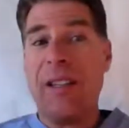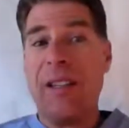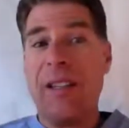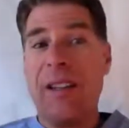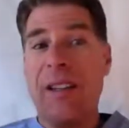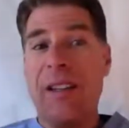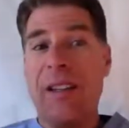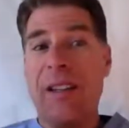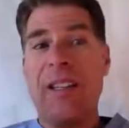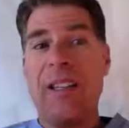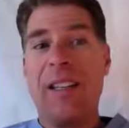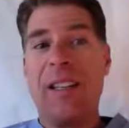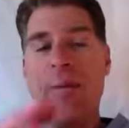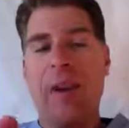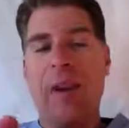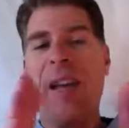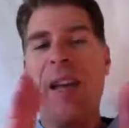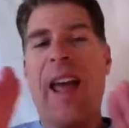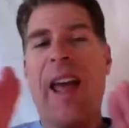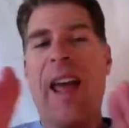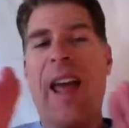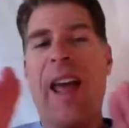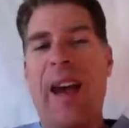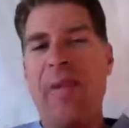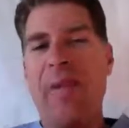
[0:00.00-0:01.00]
Mm. So if we
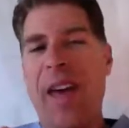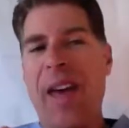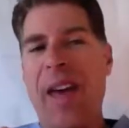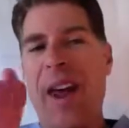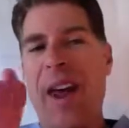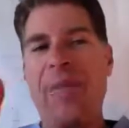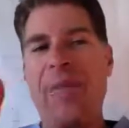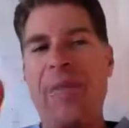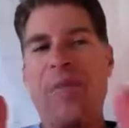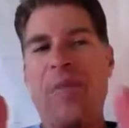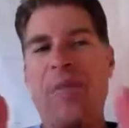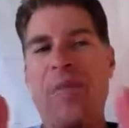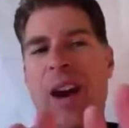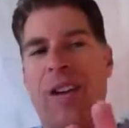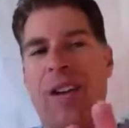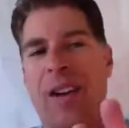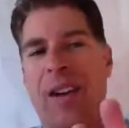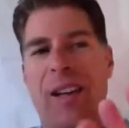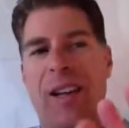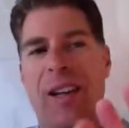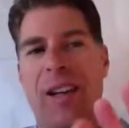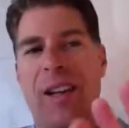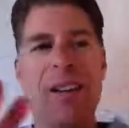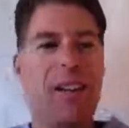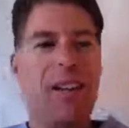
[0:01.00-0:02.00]
didn't have that
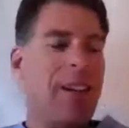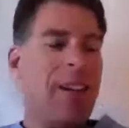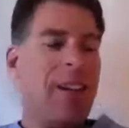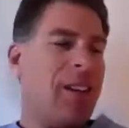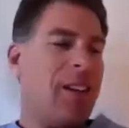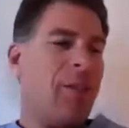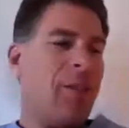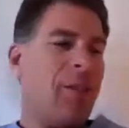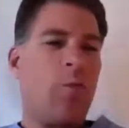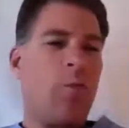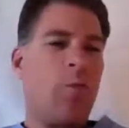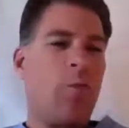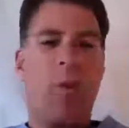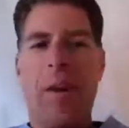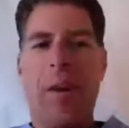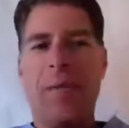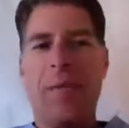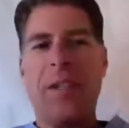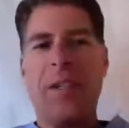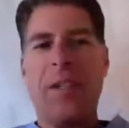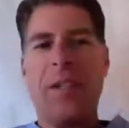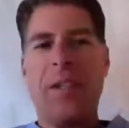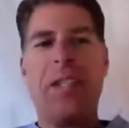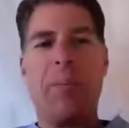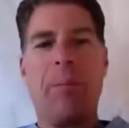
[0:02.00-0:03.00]
very rough,
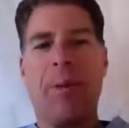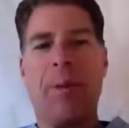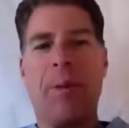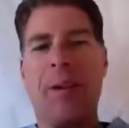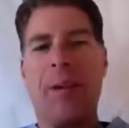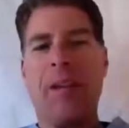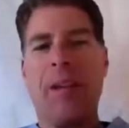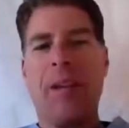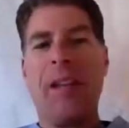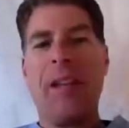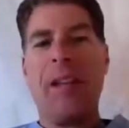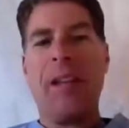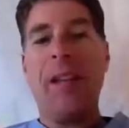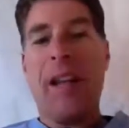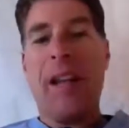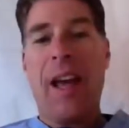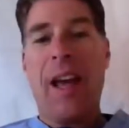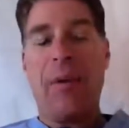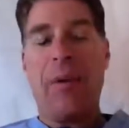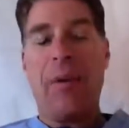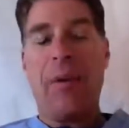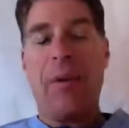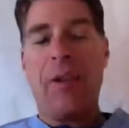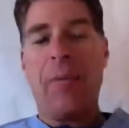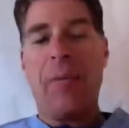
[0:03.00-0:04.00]
simple
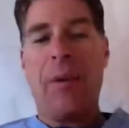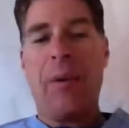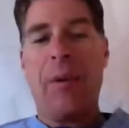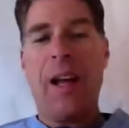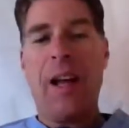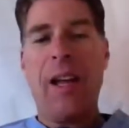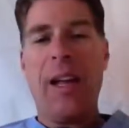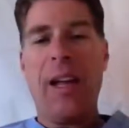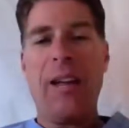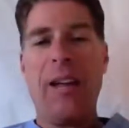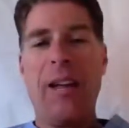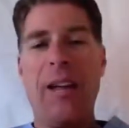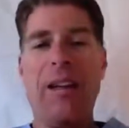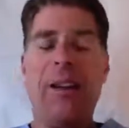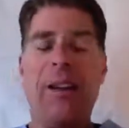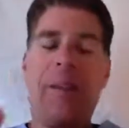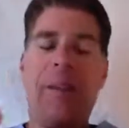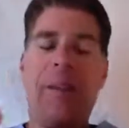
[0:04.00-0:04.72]
indicator in the brain,